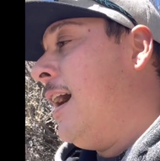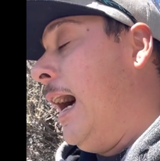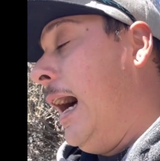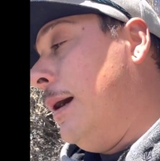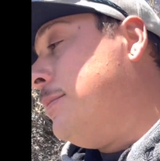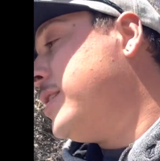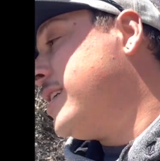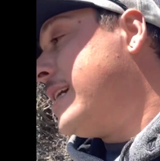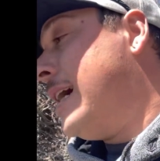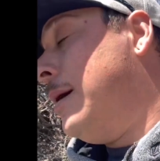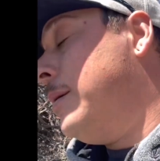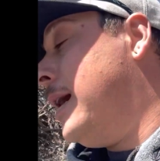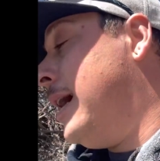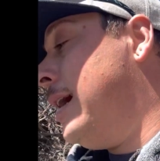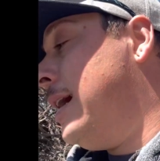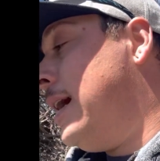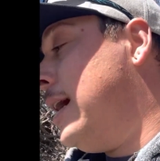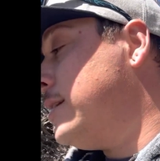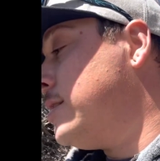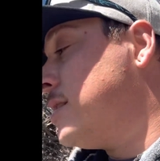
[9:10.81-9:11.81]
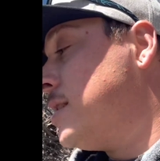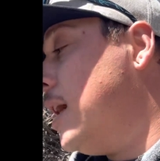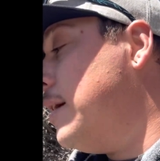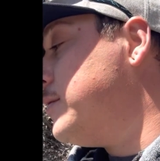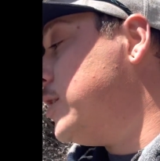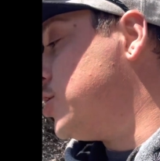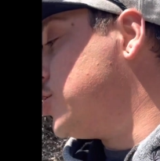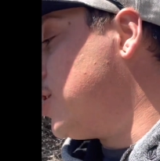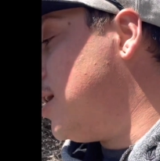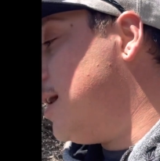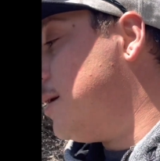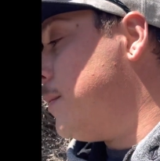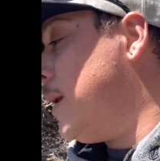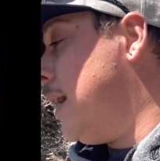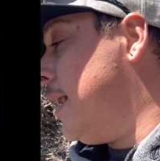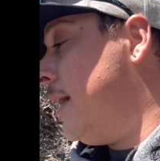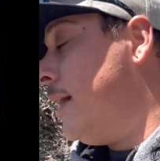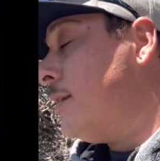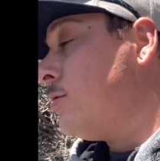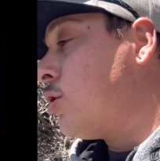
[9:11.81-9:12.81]
I just love the truck,
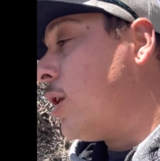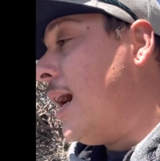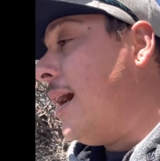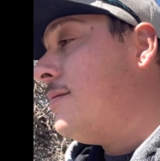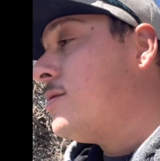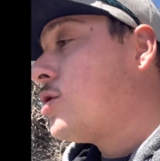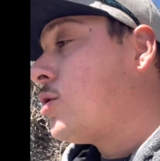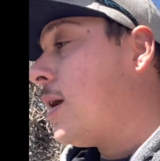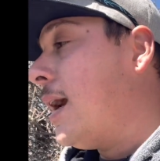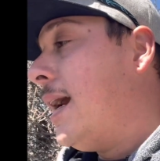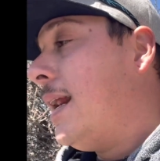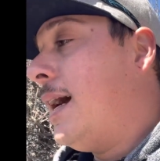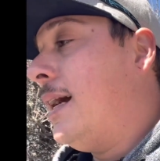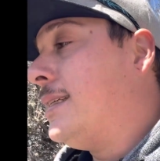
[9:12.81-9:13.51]
man. It drives great.